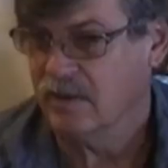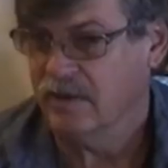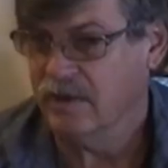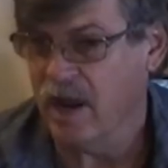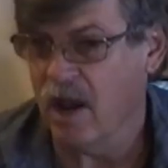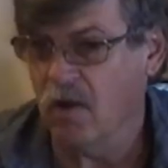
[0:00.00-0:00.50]

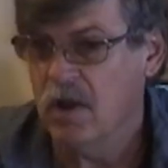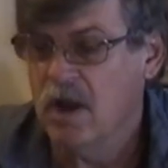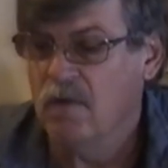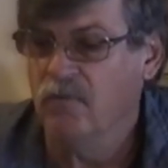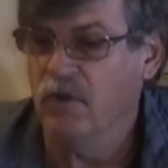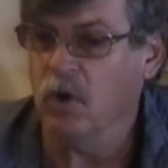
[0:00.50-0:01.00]
Now,
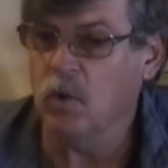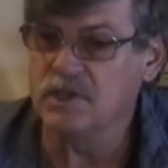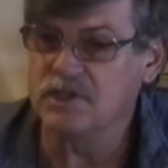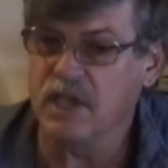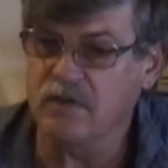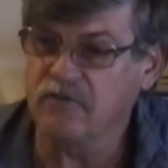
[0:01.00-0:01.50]
there
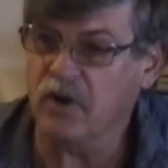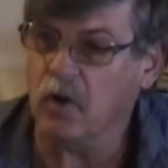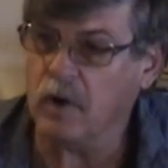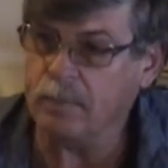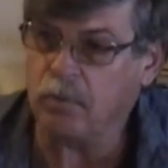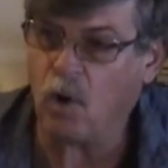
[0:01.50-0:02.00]
was a
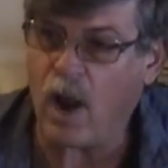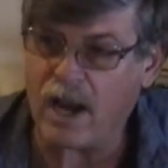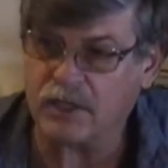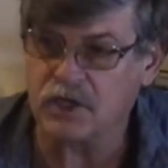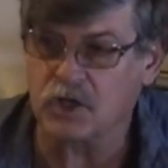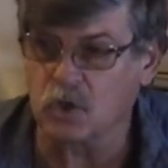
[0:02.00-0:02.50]
very
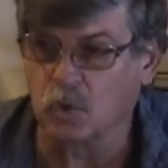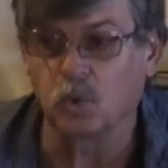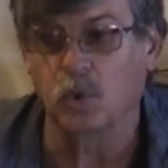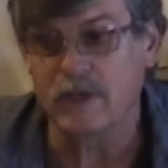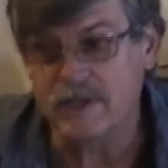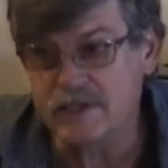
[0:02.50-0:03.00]
practical
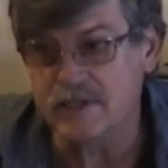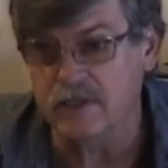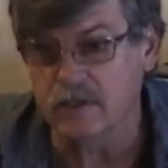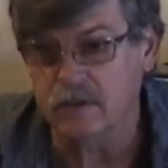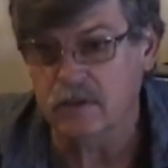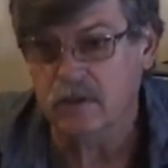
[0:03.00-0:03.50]
reason
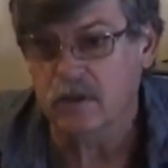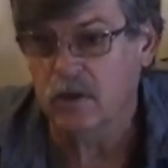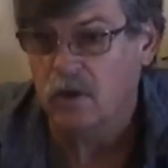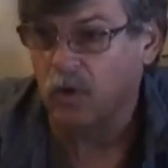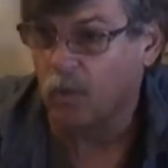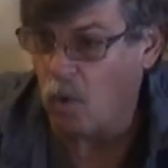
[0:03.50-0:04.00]

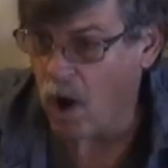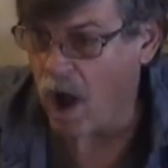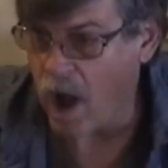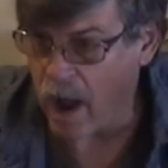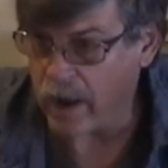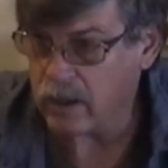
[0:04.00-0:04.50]

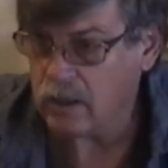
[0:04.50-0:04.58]
why